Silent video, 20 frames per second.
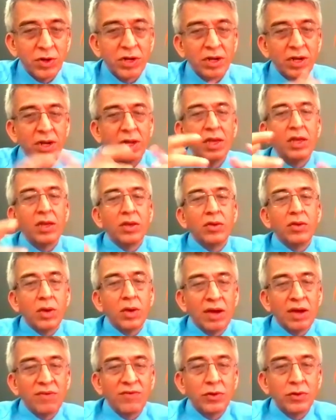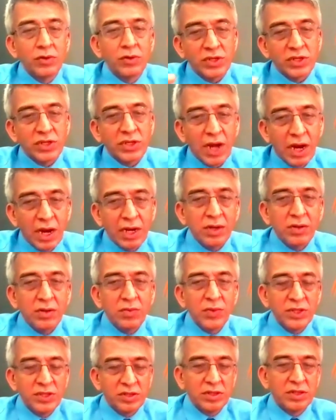What you have to
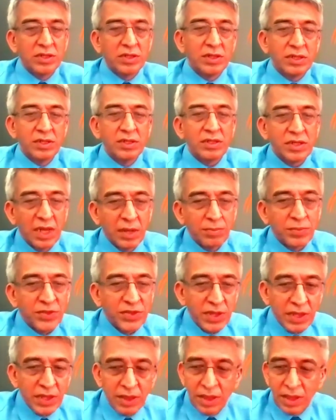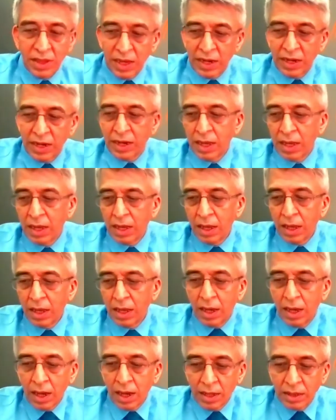start with certain steps and then,
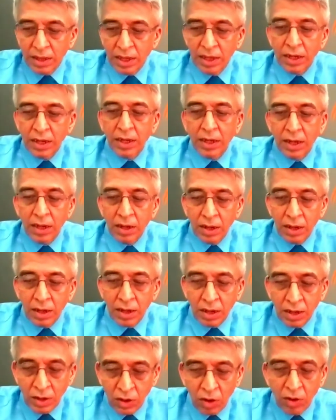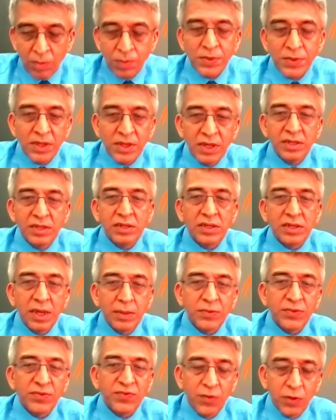I think, uh, adopt these
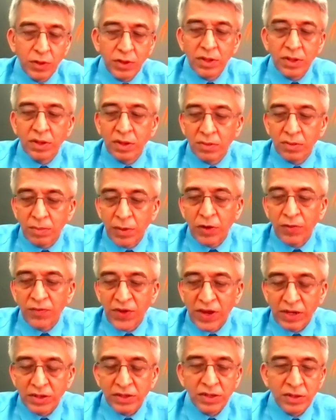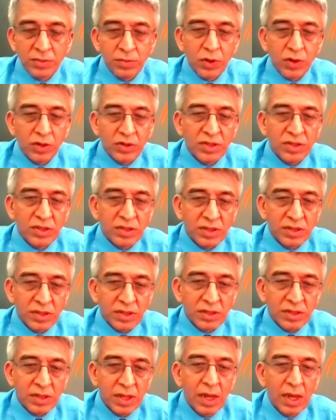steps for the manufacturing
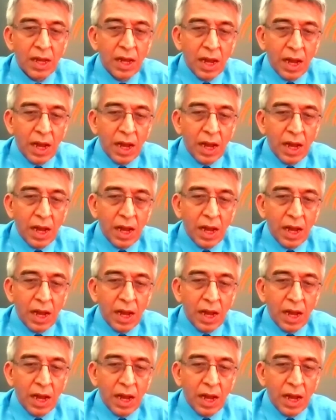processes.